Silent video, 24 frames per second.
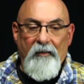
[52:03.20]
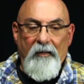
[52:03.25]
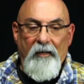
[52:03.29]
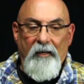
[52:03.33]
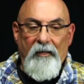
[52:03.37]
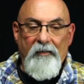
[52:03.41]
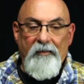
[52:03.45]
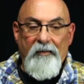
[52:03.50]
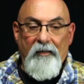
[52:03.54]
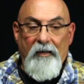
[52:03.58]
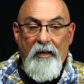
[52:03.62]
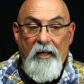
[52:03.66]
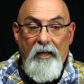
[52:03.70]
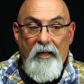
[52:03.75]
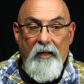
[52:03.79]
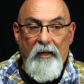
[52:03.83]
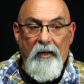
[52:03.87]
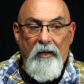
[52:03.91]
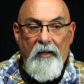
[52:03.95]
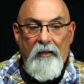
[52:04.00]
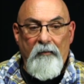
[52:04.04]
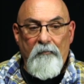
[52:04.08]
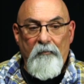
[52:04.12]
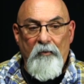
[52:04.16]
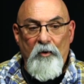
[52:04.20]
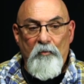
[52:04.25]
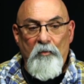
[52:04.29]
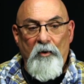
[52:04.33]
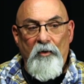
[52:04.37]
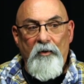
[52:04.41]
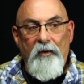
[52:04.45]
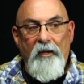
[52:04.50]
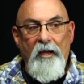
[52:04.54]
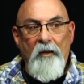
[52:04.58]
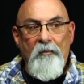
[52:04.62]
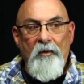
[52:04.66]
said, hey, your
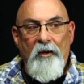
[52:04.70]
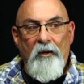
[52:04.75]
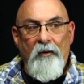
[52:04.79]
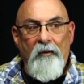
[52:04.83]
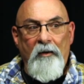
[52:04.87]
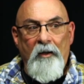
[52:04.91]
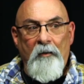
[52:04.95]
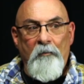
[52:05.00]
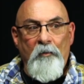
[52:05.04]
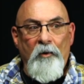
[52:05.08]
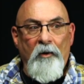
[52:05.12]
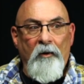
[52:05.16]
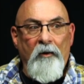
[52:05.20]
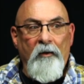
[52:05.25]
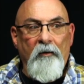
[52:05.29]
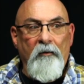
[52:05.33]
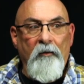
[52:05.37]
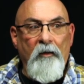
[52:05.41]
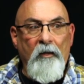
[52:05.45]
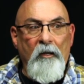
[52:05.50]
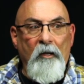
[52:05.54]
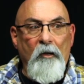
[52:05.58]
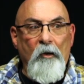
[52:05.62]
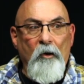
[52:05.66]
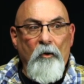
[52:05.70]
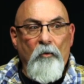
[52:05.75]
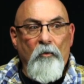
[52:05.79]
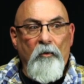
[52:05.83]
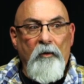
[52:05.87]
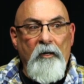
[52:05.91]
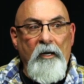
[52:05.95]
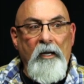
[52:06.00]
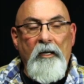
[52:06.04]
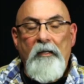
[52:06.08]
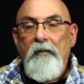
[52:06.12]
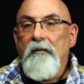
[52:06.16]
mother gave me your number, and we're
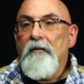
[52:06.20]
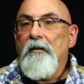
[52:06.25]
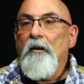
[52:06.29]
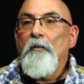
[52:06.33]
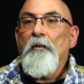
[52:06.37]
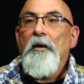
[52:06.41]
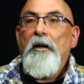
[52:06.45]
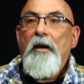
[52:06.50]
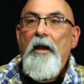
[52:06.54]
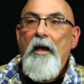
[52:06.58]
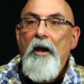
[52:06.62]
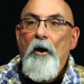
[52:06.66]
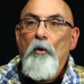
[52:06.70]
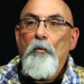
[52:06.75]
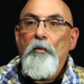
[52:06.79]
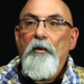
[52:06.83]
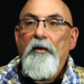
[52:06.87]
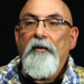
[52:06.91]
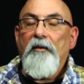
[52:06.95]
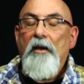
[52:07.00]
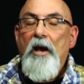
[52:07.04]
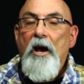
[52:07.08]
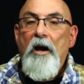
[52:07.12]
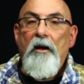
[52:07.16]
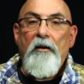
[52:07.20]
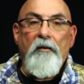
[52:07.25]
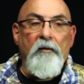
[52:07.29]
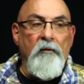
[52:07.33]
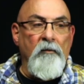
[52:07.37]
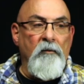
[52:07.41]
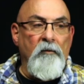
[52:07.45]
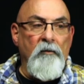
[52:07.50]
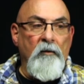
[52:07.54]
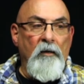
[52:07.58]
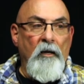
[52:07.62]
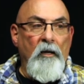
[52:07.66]
needing somebody to help us out.
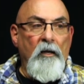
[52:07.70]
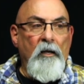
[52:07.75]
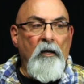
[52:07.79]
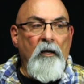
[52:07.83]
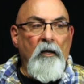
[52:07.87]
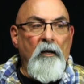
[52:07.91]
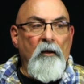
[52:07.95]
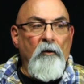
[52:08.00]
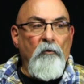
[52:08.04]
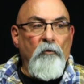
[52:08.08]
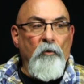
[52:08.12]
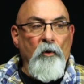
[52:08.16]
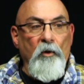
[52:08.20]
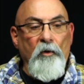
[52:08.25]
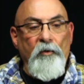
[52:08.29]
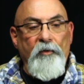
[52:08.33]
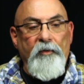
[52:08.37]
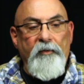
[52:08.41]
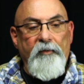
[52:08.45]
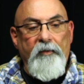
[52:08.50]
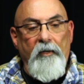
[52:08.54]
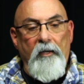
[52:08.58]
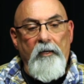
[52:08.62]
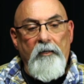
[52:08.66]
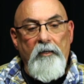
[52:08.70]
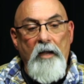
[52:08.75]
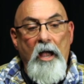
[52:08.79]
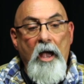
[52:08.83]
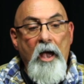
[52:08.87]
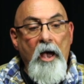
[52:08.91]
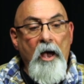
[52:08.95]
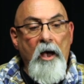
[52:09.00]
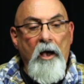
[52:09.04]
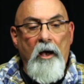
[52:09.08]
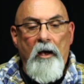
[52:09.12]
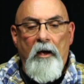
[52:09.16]
And Rose said,
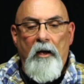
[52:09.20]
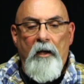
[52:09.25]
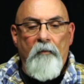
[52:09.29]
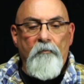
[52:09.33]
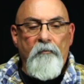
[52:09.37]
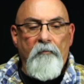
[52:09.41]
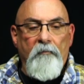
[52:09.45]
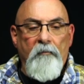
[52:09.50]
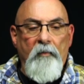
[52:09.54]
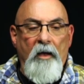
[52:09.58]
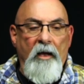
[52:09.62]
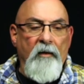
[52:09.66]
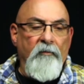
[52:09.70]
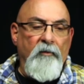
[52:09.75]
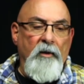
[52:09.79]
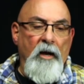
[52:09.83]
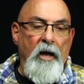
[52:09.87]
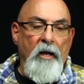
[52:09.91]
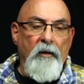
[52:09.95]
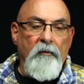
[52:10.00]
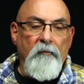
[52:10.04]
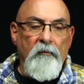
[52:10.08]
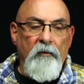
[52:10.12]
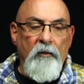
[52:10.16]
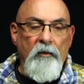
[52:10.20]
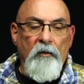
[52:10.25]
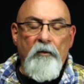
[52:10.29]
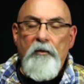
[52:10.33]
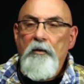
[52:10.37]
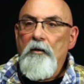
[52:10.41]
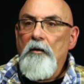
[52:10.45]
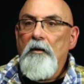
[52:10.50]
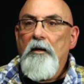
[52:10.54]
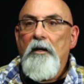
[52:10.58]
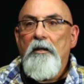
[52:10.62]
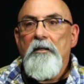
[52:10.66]
yeah, I've got 2
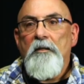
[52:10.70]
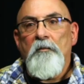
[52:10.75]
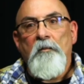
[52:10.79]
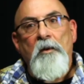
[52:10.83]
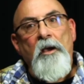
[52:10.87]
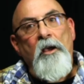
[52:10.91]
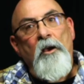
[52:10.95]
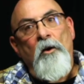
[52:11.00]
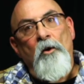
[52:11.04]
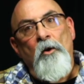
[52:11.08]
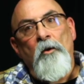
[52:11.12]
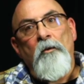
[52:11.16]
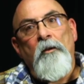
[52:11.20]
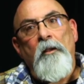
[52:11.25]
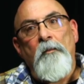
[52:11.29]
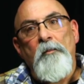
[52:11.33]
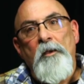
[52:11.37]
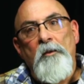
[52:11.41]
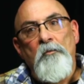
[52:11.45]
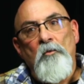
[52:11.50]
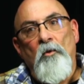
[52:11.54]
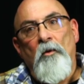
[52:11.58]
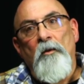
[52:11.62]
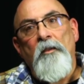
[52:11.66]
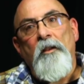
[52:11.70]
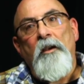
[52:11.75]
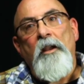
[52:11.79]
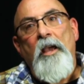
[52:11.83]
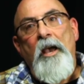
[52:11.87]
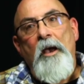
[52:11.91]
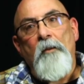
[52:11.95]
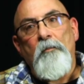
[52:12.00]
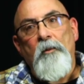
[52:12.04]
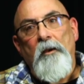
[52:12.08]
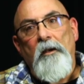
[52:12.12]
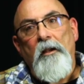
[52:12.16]
kids of my own. I'd be more than
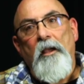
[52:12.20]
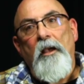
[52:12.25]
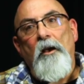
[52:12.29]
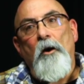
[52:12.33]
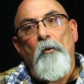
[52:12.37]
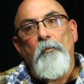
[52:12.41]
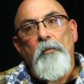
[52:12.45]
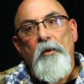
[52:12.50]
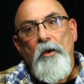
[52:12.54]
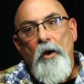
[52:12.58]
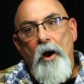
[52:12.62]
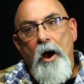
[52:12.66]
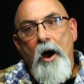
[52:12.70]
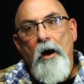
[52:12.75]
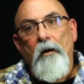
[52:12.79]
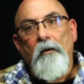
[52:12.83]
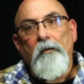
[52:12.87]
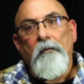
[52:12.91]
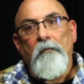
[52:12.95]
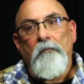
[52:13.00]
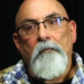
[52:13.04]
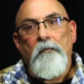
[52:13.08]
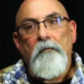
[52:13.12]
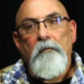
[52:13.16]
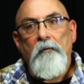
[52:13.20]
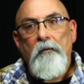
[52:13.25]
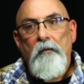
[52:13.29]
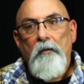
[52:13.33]
happy to help you out. And